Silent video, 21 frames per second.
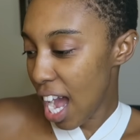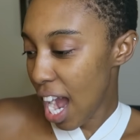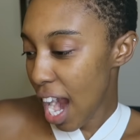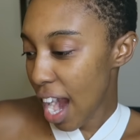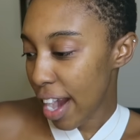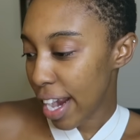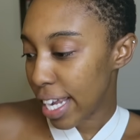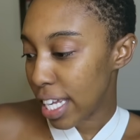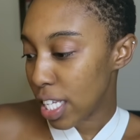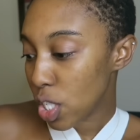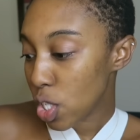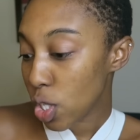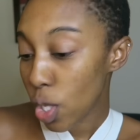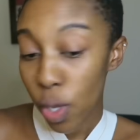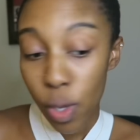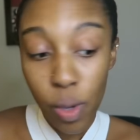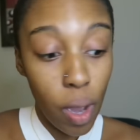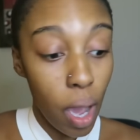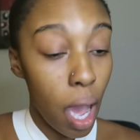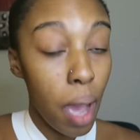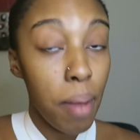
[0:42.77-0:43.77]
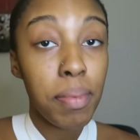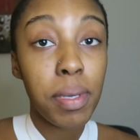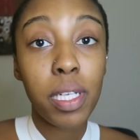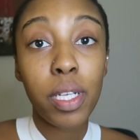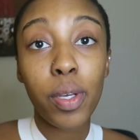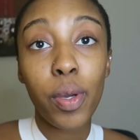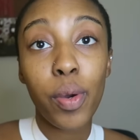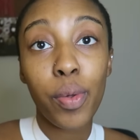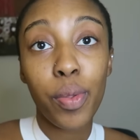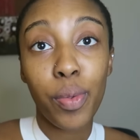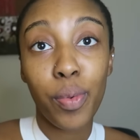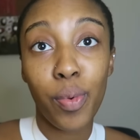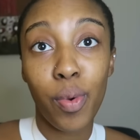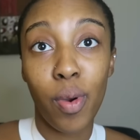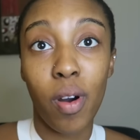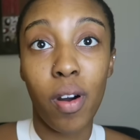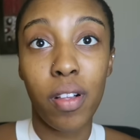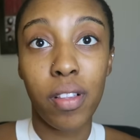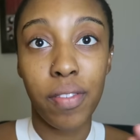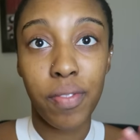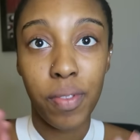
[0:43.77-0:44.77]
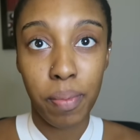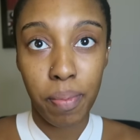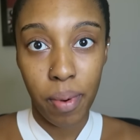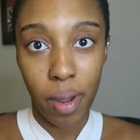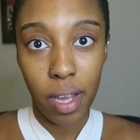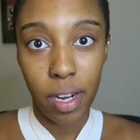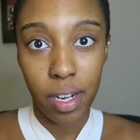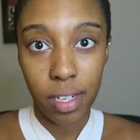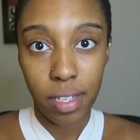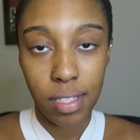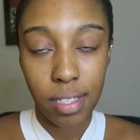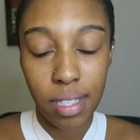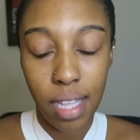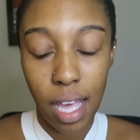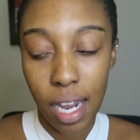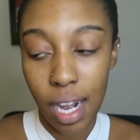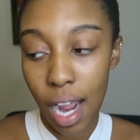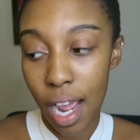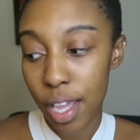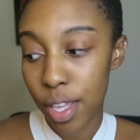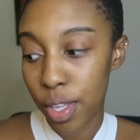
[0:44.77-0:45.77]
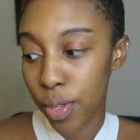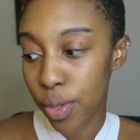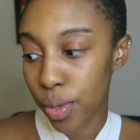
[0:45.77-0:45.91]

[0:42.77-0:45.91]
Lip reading: All right, so I'm gonna go through all of the products that I